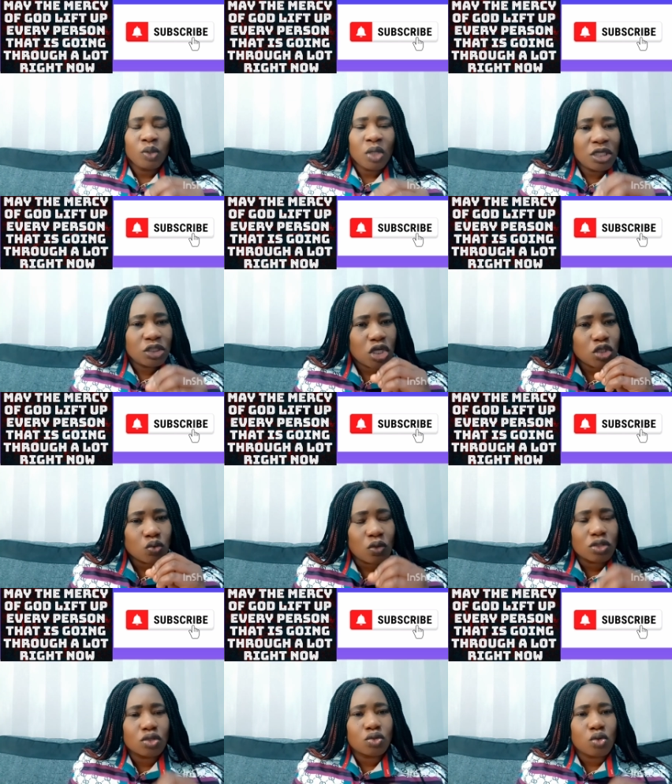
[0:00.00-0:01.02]
He just
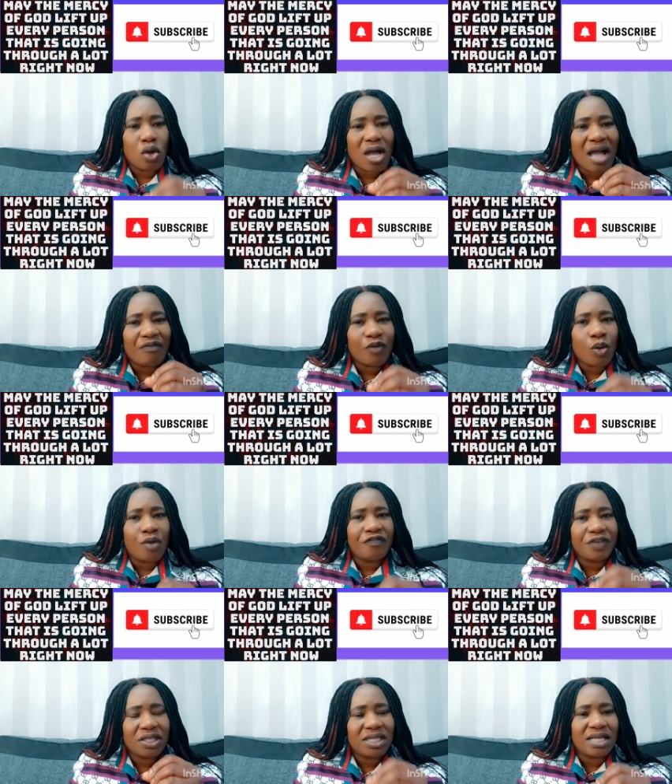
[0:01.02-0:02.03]
wants you to have
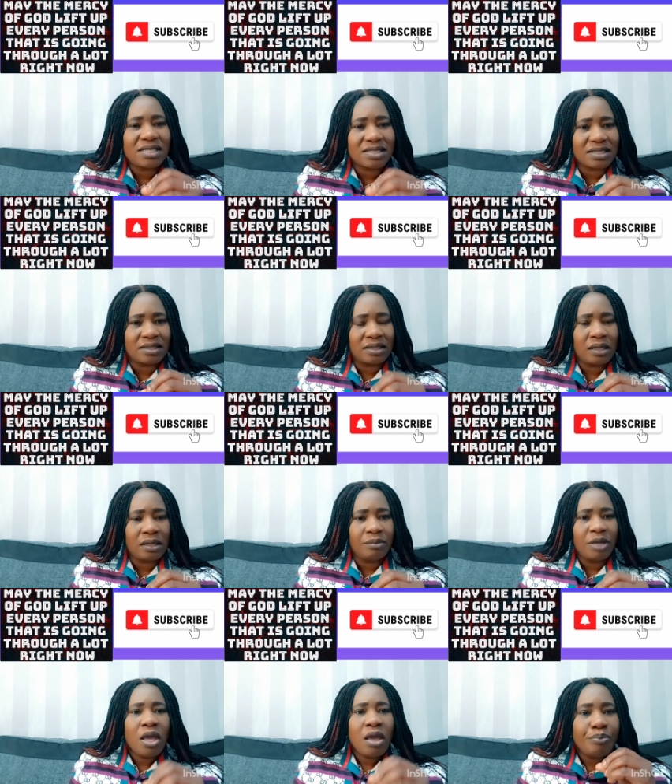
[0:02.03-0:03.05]
confidence in him,
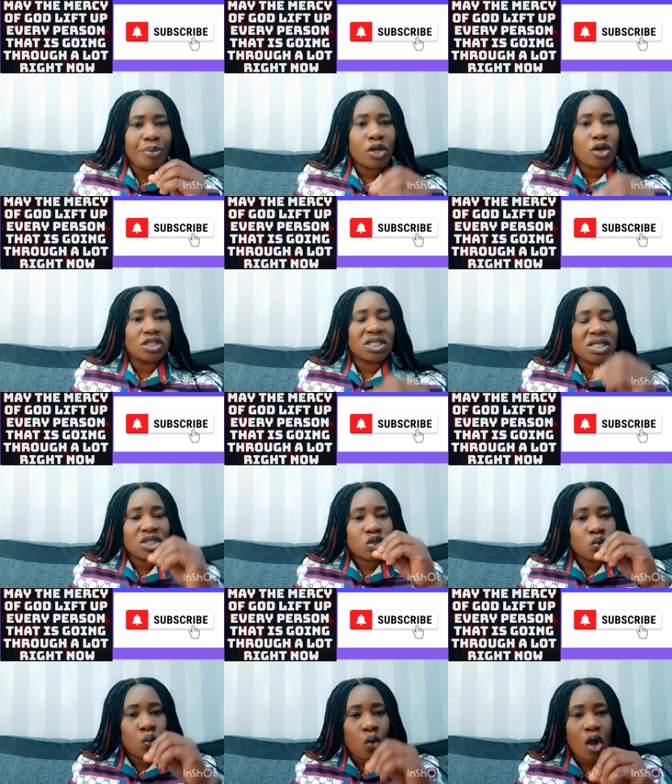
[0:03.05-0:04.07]
because
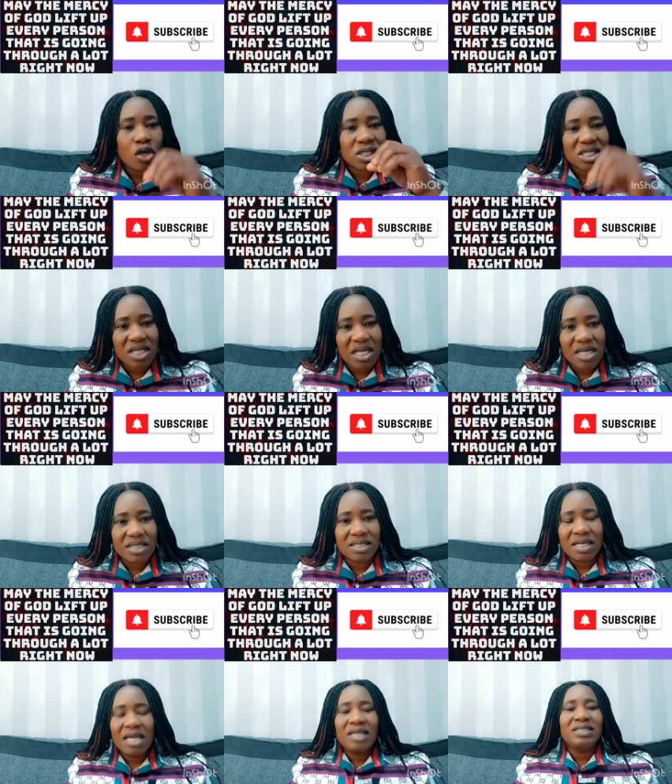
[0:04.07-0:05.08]
his word
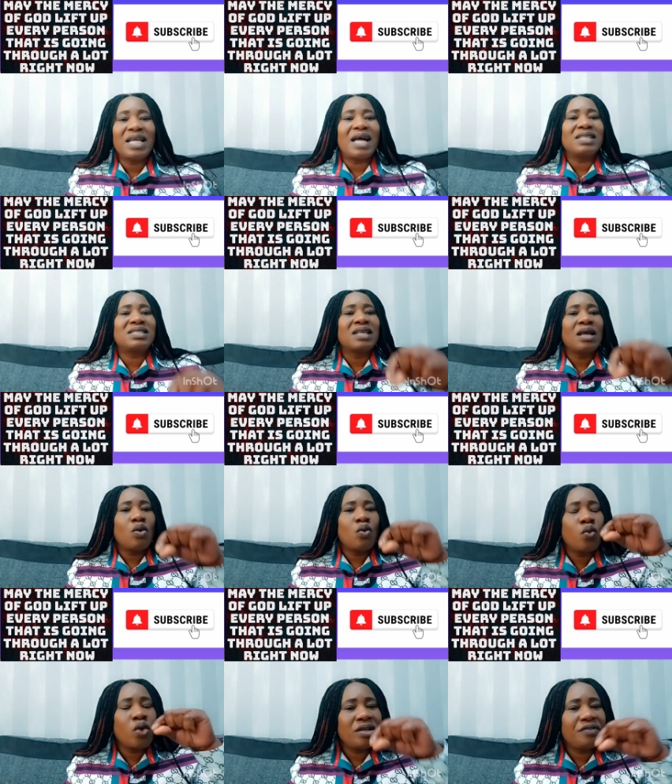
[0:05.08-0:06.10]
says that
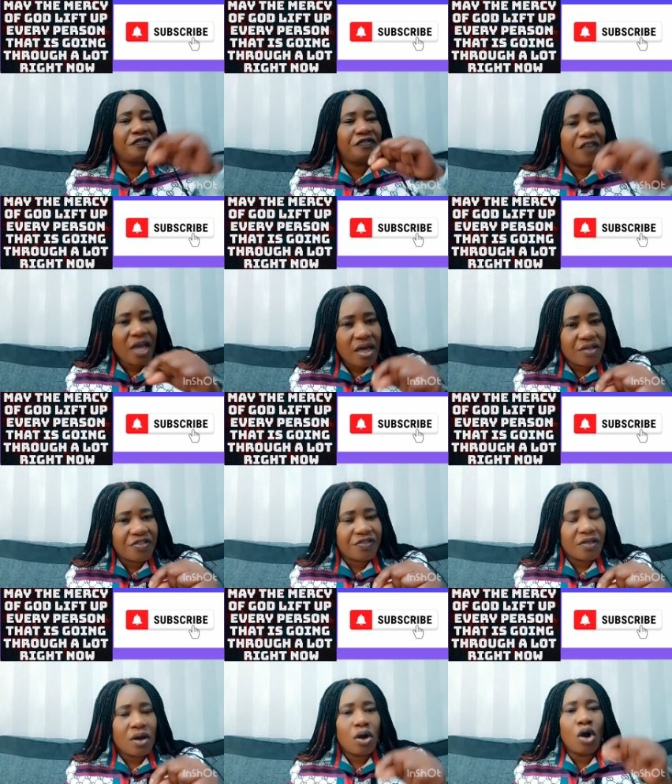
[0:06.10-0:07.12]
with
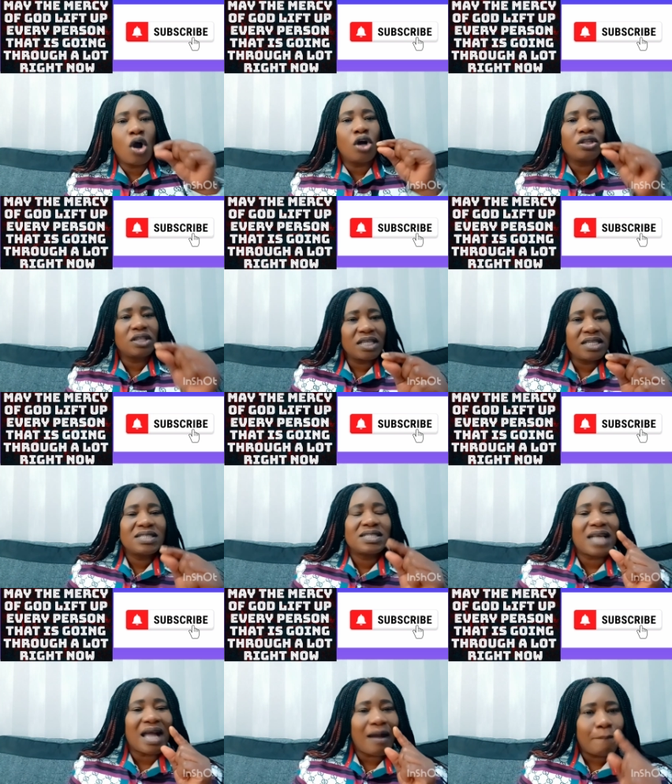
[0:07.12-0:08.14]
faith, all
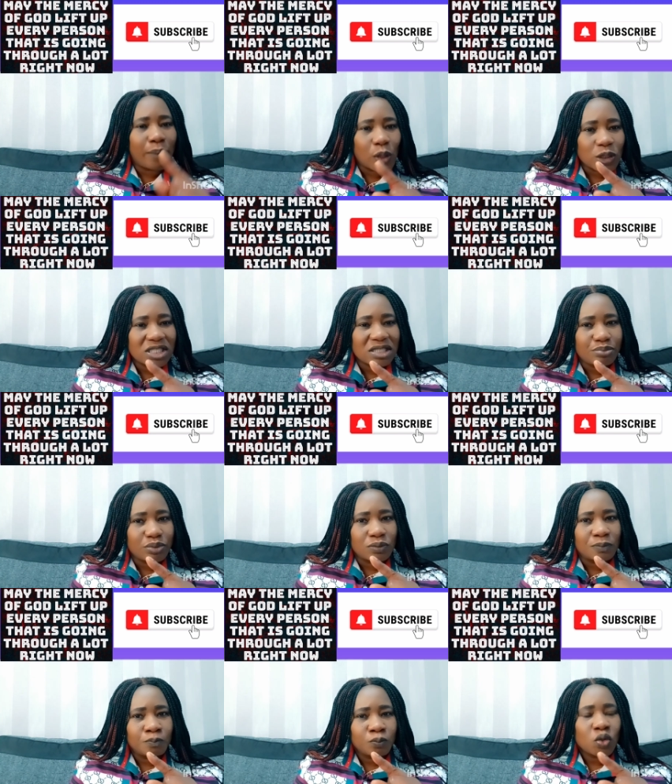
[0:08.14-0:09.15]
things are possible.